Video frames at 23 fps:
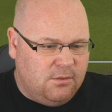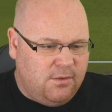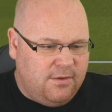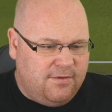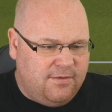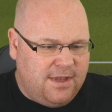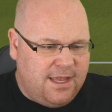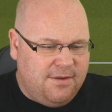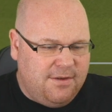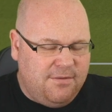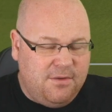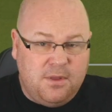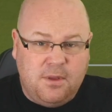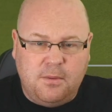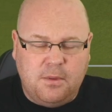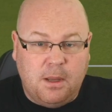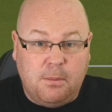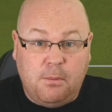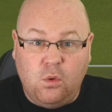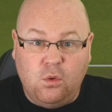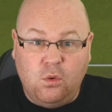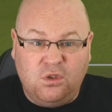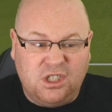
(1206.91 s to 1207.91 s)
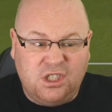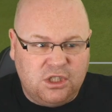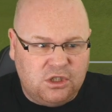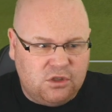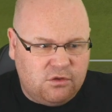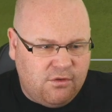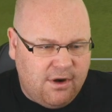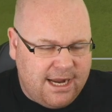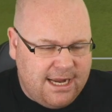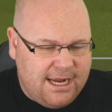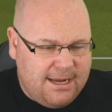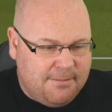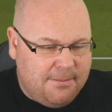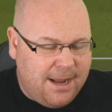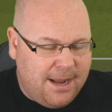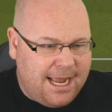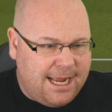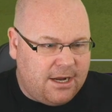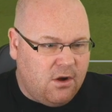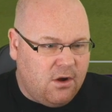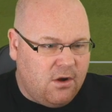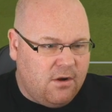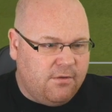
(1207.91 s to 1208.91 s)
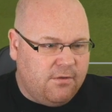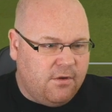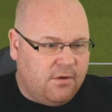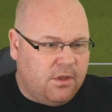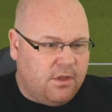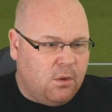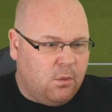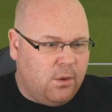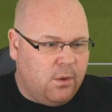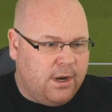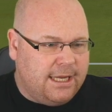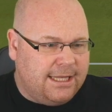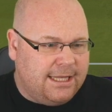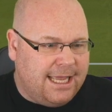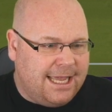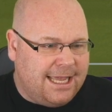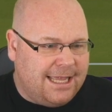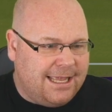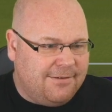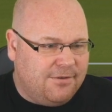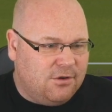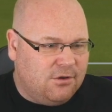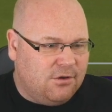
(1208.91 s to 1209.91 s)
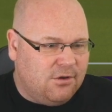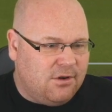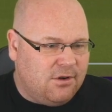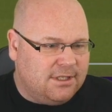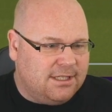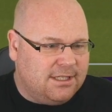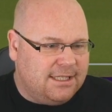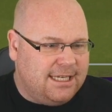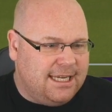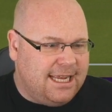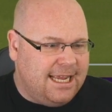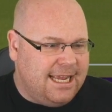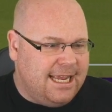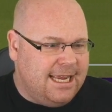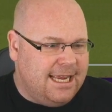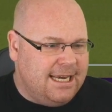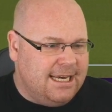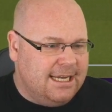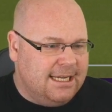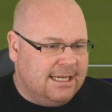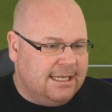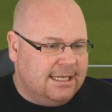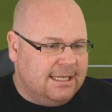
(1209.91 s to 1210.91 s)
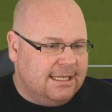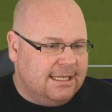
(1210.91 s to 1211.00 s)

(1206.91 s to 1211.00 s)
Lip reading: We've given them the ball straight back over on the wing there. They've crossed it in.